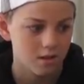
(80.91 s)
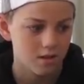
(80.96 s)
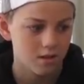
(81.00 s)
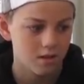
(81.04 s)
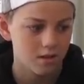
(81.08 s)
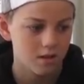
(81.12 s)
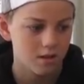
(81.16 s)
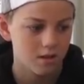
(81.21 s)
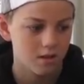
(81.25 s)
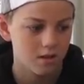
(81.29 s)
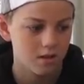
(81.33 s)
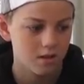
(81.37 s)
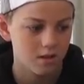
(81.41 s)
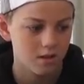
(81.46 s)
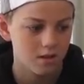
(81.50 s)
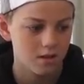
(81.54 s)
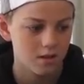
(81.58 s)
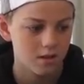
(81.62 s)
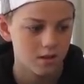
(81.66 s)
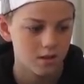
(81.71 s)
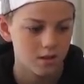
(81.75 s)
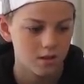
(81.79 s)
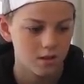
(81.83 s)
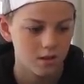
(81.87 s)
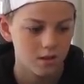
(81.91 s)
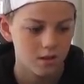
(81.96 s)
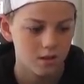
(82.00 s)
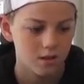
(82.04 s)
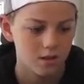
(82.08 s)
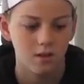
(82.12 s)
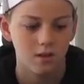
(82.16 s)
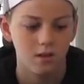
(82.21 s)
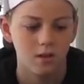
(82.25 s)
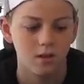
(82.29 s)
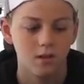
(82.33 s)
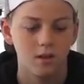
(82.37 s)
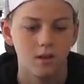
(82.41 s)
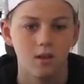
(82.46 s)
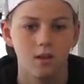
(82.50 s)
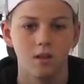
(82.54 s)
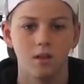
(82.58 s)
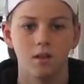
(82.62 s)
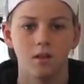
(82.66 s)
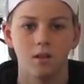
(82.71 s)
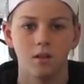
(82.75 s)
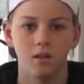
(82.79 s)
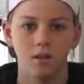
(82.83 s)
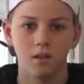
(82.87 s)

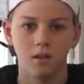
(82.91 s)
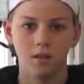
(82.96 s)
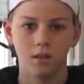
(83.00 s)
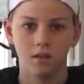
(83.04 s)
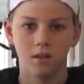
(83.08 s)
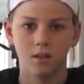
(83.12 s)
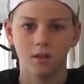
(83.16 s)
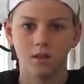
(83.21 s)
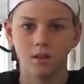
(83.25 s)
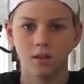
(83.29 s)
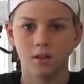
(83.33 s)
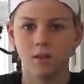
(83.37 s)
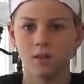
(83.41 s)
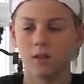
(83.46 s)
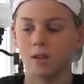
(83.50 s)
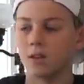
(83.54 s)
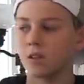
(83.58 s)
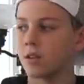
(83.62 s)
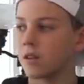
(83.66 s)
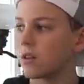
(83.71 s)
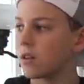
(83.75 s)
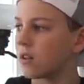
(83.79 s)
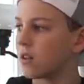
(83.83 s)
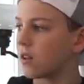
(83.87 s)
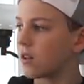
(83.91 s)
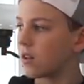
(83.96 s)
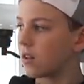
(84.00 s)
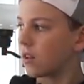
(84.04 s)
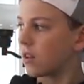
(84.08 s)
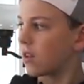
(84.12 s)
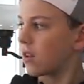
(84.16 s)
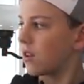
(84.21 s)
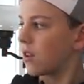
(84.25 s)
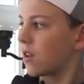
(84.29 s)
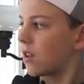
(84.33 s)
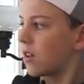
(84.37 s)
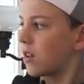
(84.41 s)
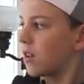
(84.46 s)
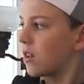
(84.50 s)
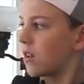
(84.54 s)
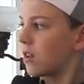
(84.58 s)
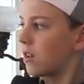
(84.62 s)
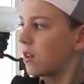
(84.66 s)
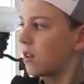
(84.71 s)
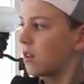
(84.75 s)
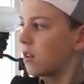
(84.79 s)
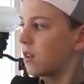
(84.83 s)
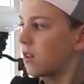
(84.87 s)

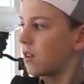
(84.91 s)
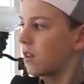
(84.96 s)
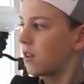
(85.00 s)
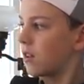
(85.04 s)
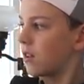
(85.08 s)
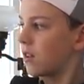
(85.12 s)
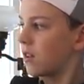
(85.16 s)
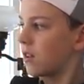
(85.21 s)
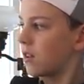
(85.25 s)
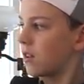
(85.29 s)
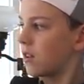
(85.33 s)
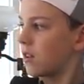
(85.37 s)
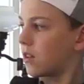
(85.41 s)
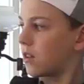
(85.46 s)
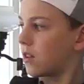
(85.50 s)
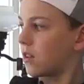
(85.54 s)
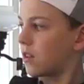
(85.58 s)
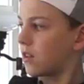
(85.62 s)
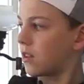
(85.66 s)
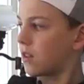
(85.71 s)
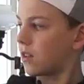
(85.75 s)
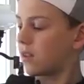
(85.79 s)
The person shown says nothing.